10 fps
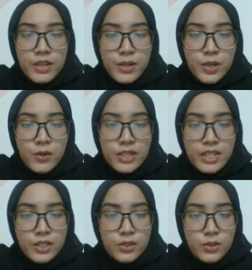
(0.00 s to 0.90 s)

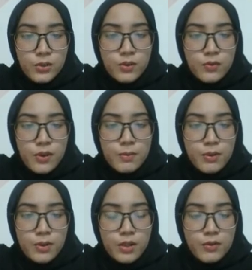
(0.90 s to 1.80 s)
Frequently used for
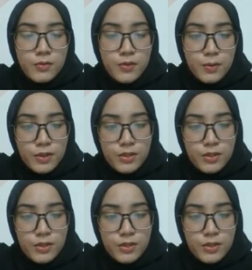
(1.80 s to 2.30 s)
more